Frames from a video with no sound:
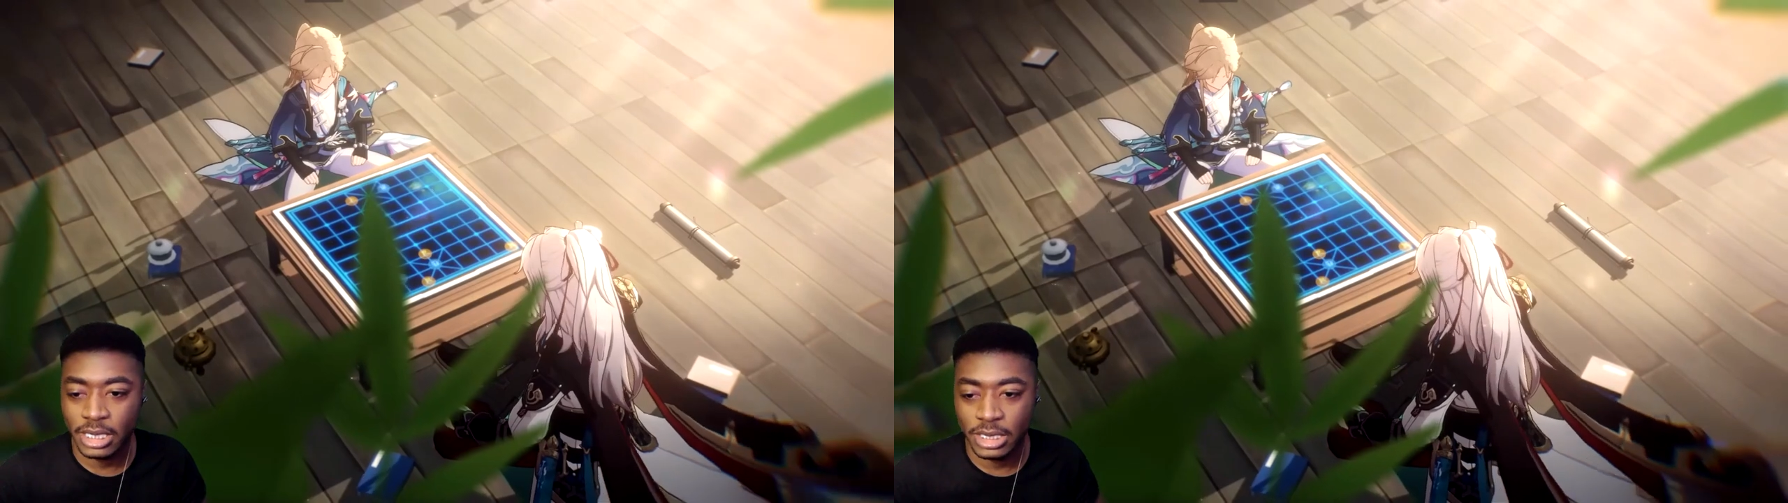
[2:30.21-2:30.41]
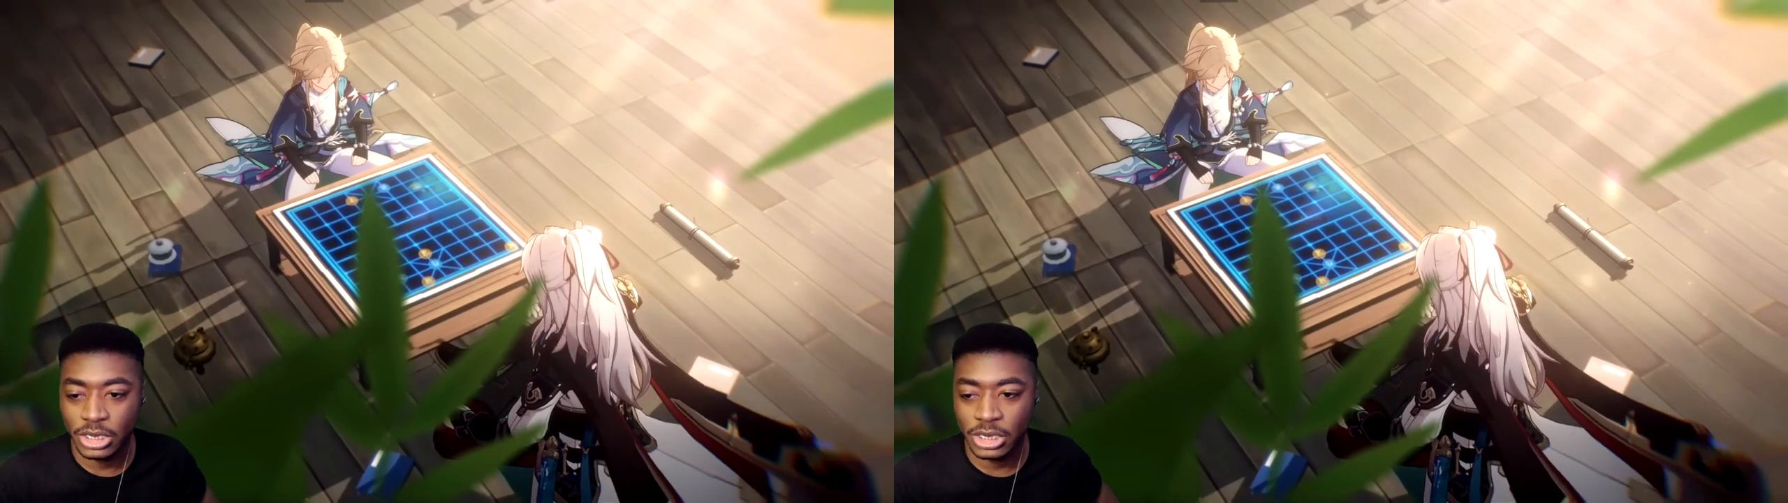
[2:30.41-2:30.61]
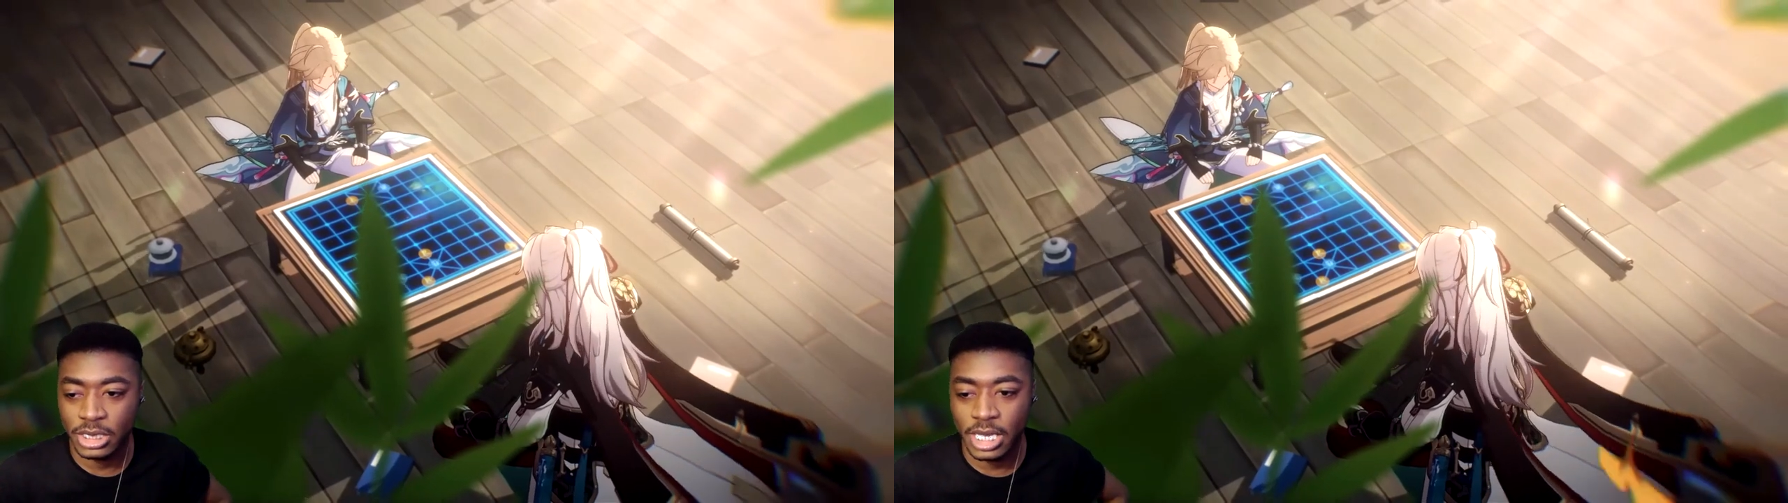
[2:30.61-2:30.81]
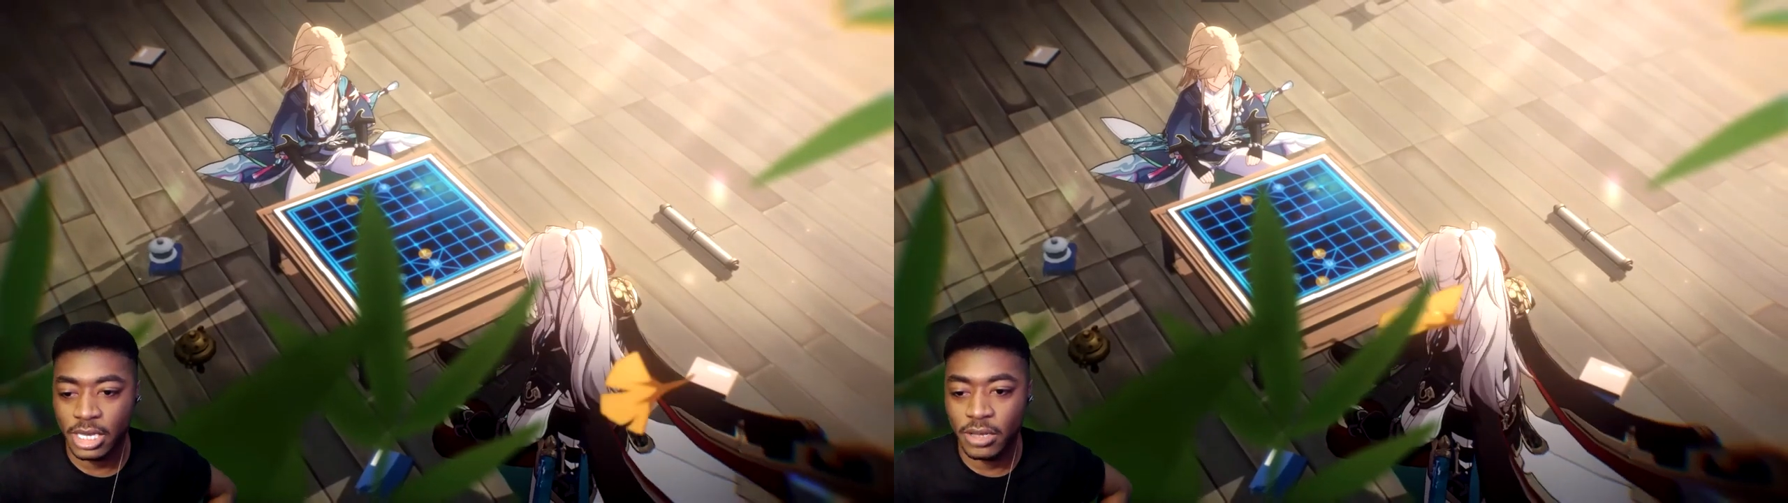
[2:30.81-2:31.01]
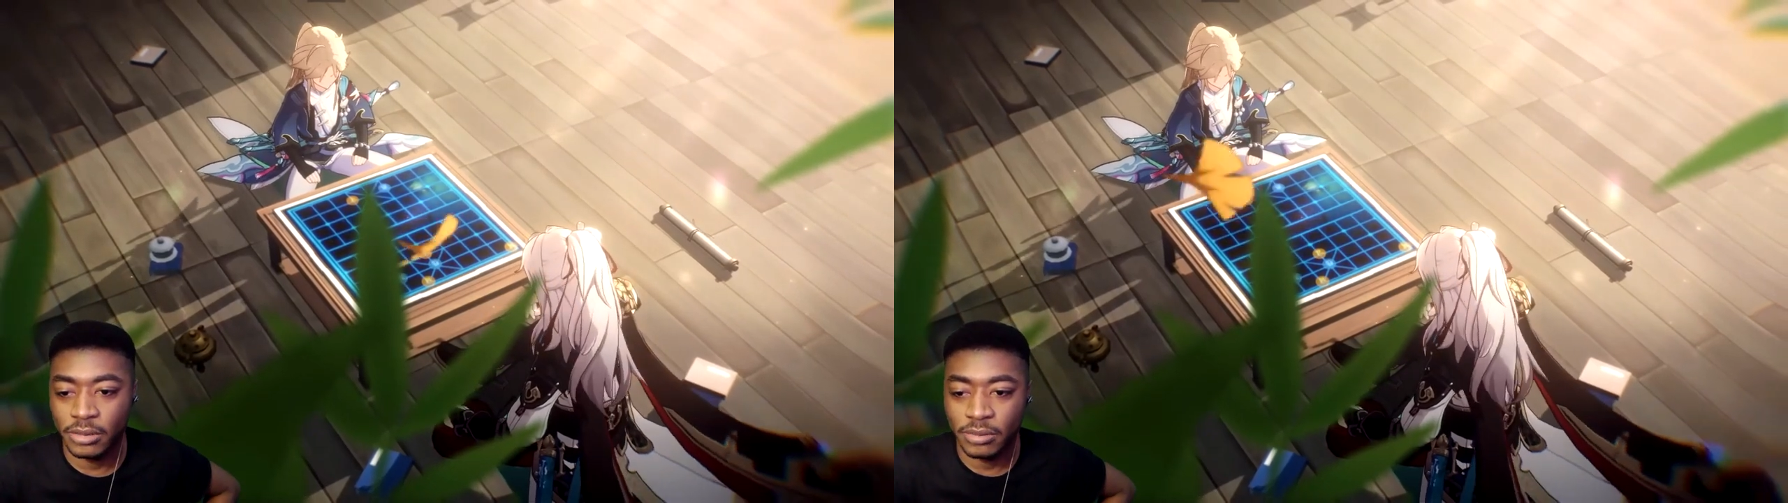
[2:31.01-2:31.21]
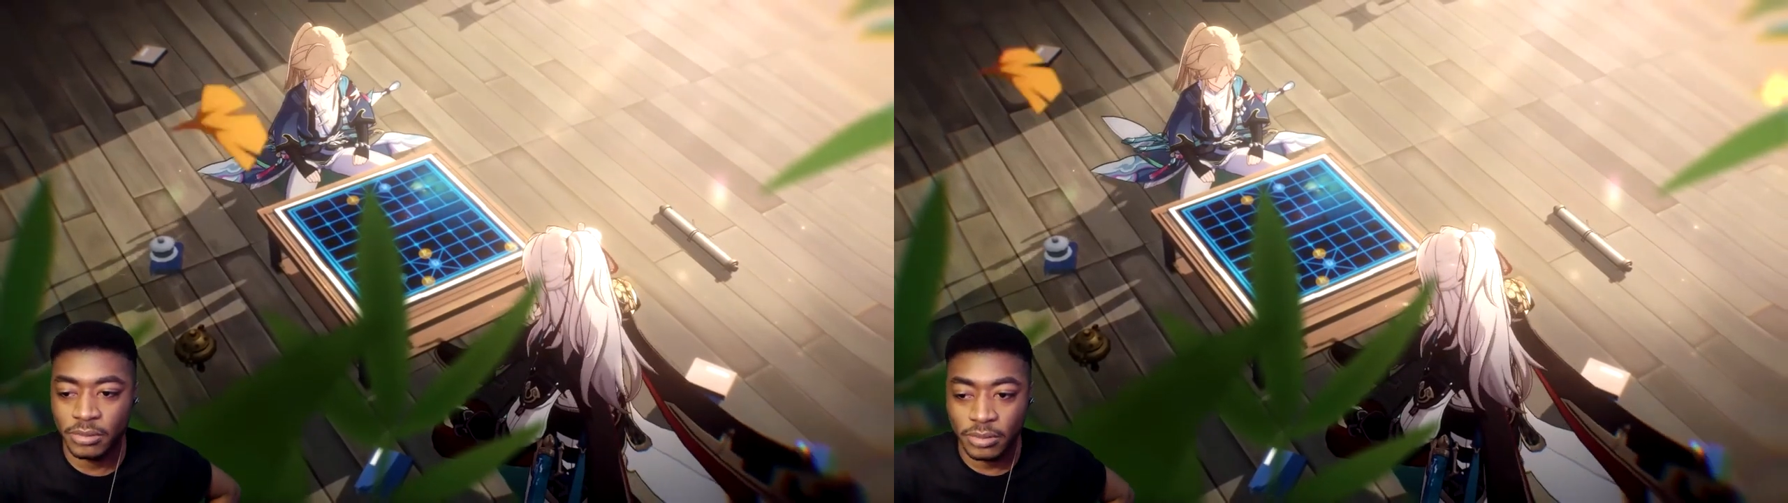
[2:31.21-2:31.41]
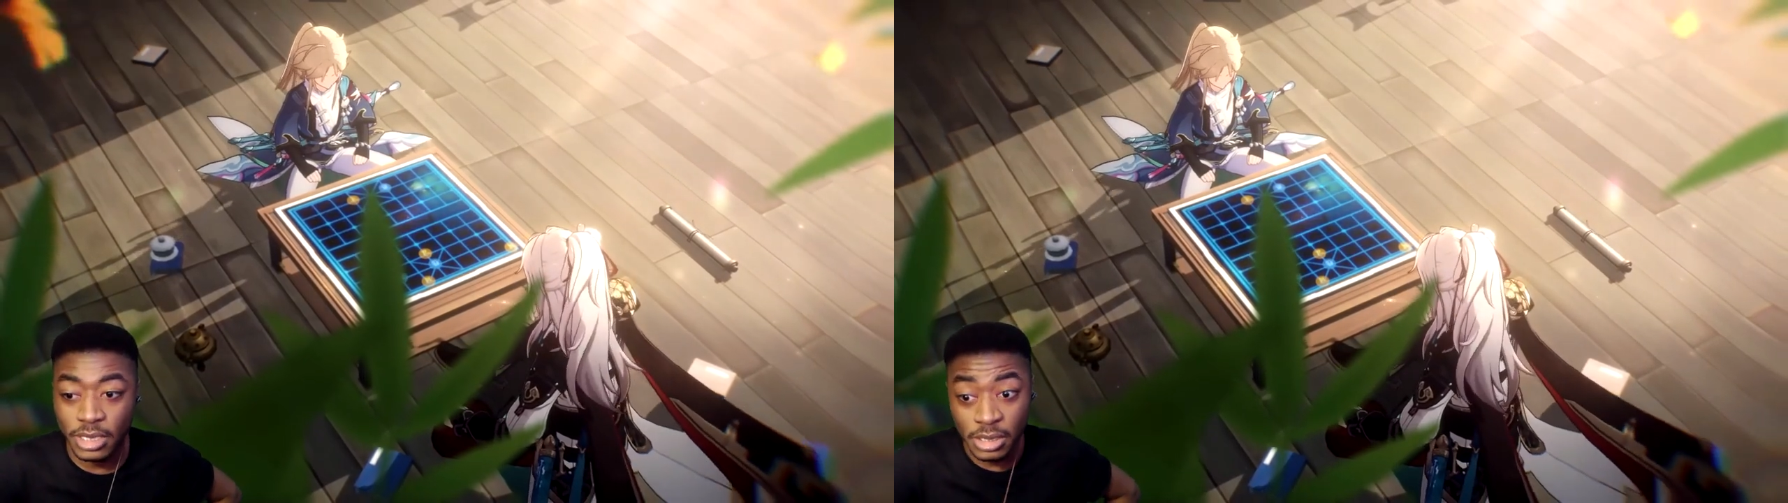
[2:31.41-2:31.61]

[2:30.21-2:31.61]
he's just like a he